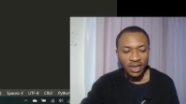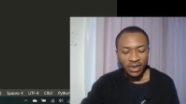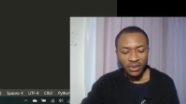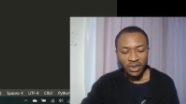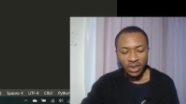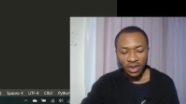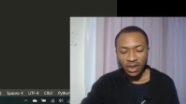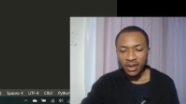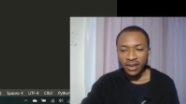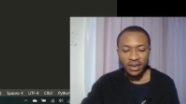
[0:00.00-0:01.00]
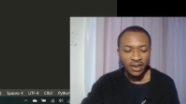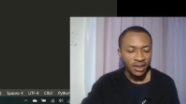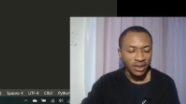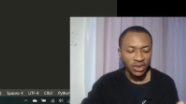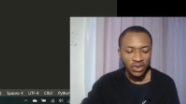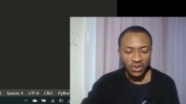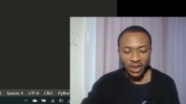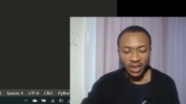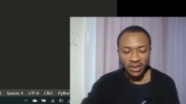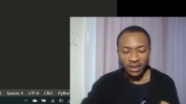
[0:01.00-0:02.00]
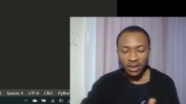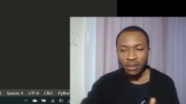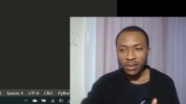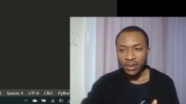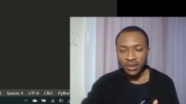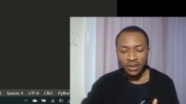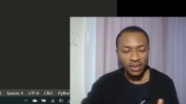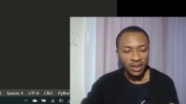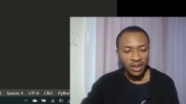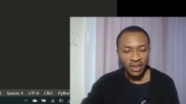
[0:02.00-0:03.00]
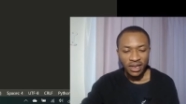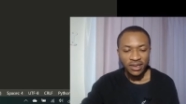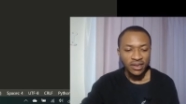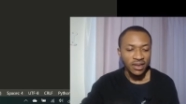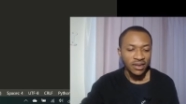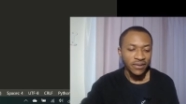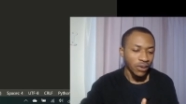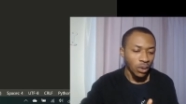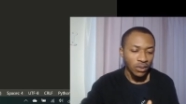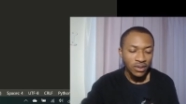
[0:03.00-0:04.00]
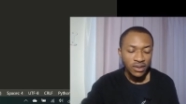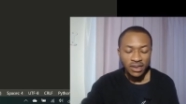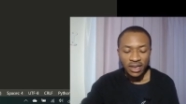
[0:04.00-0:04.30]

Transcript: which are the strings, the numbers, the integers, floats,